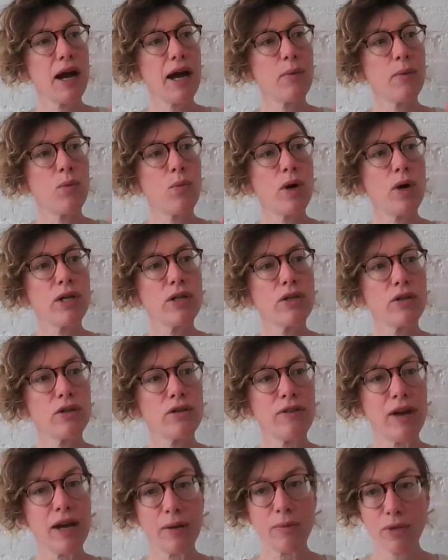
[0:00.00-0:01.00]
I wonder
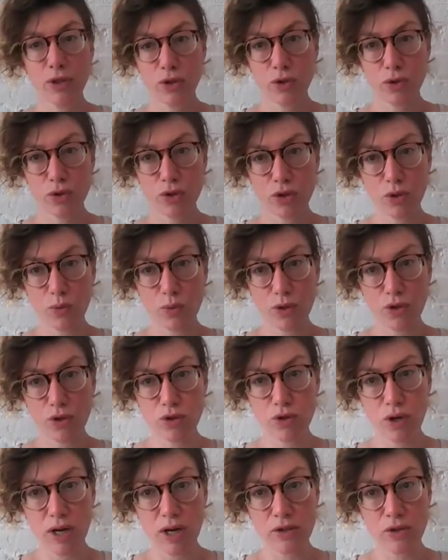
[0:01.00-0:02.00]
if I would use the word
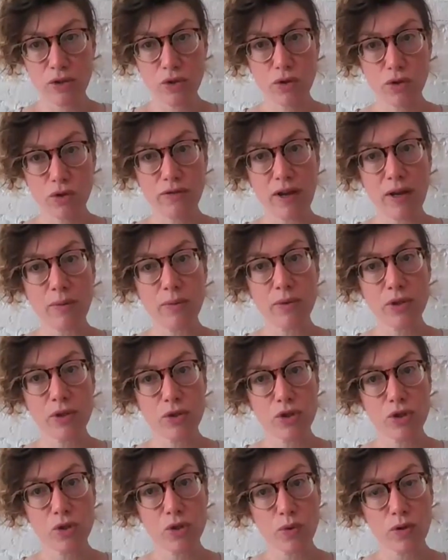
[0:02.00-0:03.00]
trust or if I would
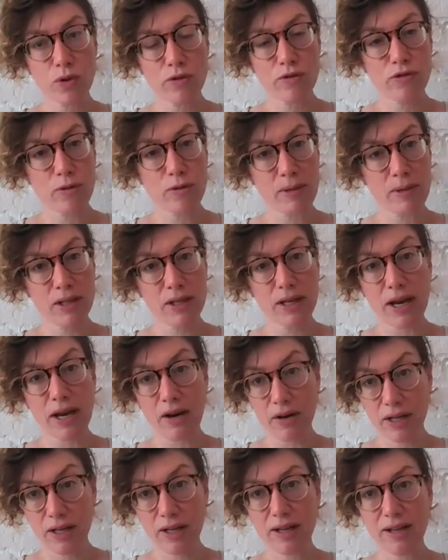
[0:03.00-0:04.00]
use the word
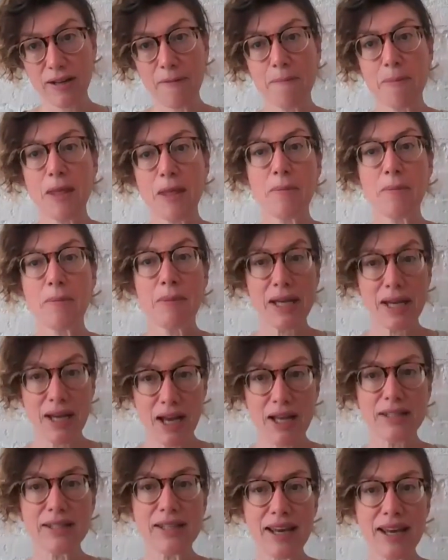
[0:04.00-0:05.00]
familiarity.
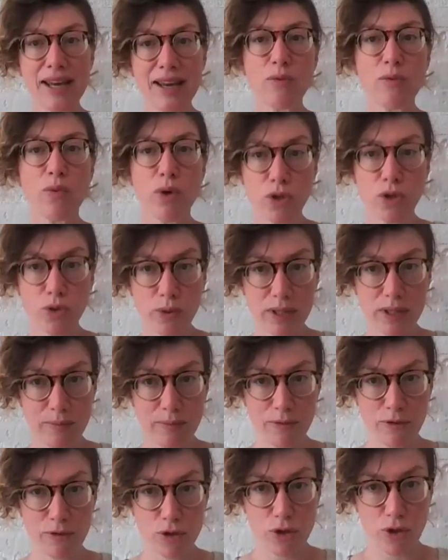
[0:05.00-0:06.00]
Because I have worked with
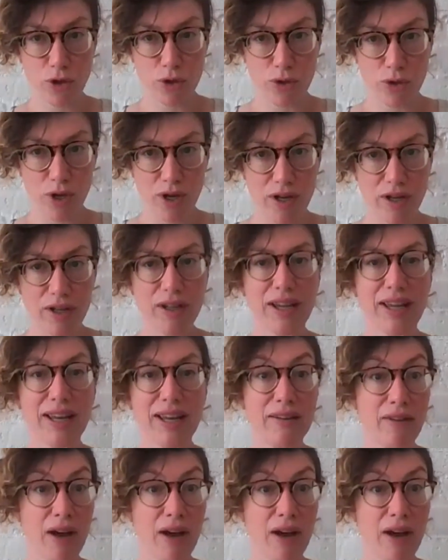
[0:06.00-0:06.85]
them for so long and